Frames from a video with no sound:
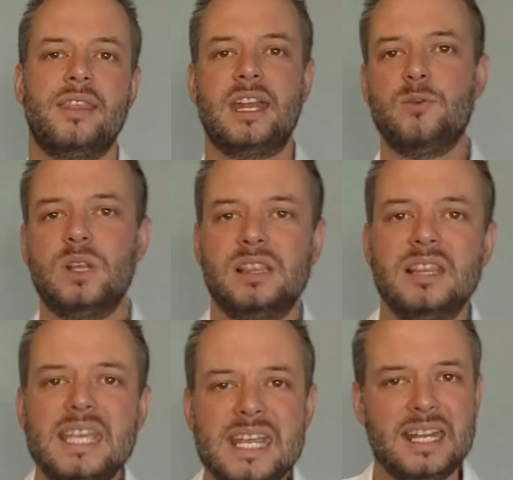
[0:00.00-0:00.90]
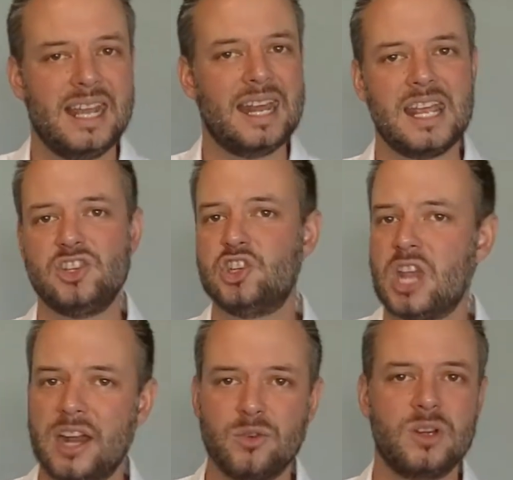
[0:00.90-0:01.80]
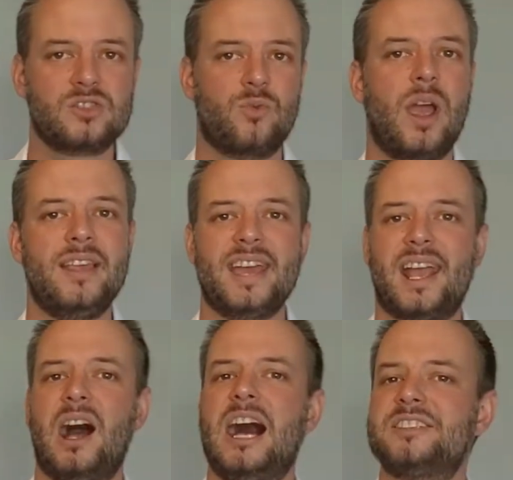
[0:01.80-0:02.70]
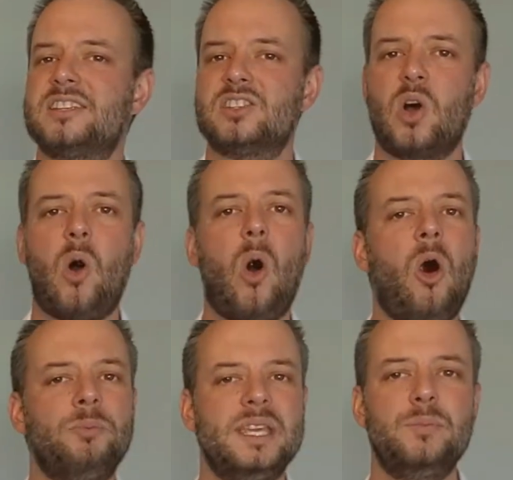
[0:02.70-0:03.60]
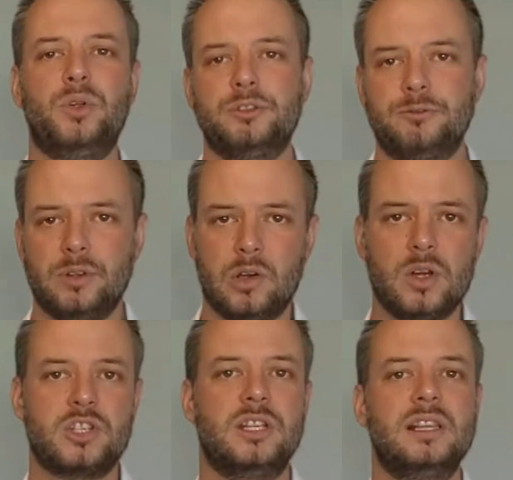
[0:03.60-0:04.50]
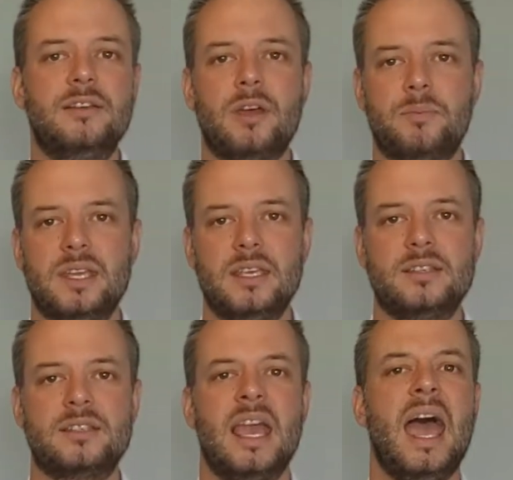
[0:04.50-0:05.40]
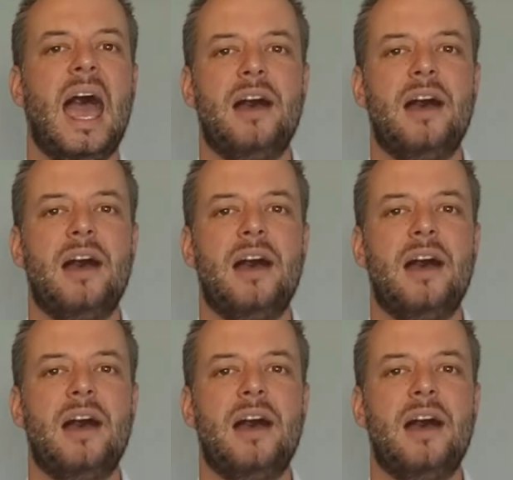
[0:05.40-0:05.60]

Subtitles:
that he would lead in a generous way that causes all people to flourish and live at peace,